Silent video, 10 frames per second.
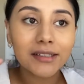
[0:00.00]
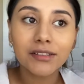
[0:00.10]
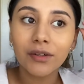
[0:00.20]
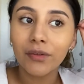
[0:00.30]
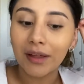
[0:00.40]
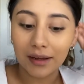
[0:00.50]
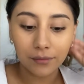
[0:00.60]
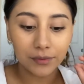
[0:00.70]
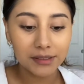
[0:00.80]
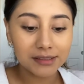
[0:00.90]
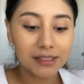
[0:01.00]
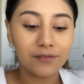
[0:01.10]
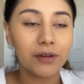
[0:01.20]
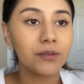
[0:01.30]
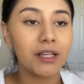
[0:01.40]
so that was the
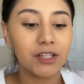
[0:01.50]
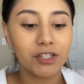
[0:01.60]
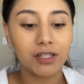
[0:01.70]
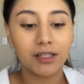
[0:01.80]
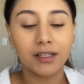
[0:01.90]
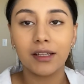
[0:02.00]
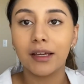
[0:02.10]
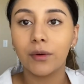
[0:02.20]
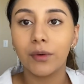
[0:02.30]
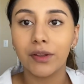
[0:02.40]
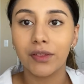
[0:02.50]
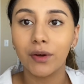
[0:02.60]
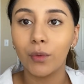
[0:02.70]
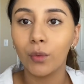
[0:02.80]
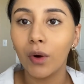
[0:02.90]
foundation, like with
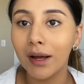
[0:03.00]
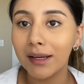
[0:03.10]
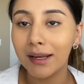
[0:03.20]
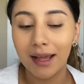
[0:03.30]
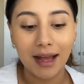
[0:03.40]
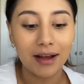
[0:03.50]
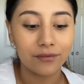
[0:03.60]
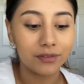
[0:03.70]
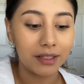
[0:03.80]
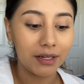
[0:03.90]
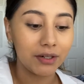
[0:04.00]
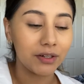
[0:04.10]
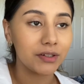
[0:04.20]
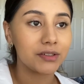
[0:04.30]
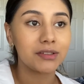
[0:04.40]
1.5
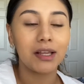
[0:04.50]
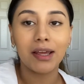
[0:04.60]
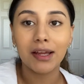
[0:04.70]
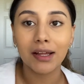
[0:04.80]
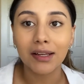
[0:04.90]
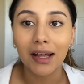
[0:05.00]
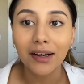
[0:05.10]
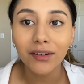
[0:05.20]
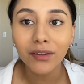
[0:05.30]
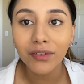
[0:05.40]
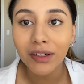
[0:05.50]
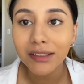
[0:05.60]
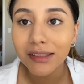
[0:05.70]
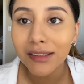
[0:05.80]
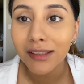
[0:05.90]
layers, and I don't know if you
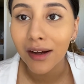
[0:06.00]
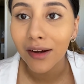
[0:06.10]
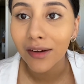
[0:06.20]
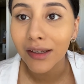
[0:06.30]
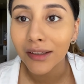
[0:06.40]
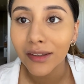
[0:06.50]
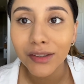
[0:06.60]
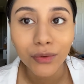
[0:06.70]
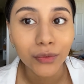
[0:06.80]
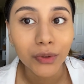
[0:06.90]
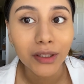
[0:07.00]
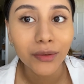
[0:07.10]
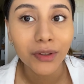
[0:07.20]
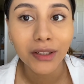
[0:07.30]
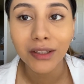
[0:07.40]
guys can tell, it looks really